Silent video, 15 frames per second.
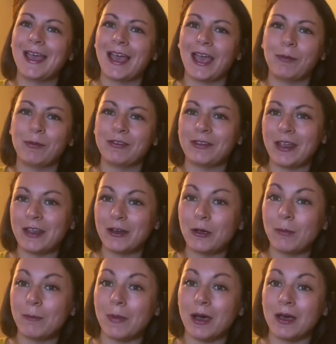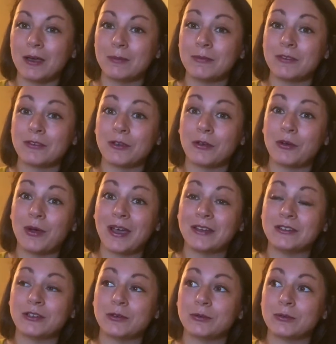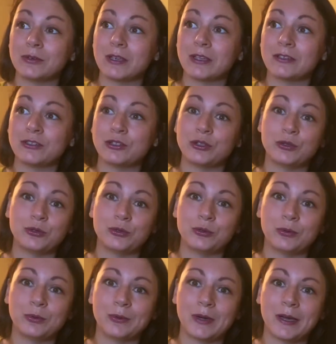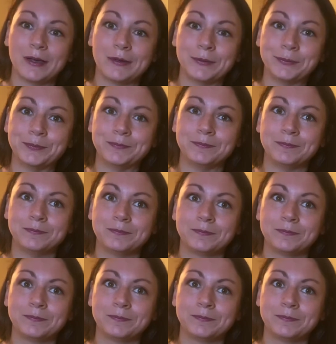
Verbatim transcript: I'm a stay-at-home mom, so I don't get to um,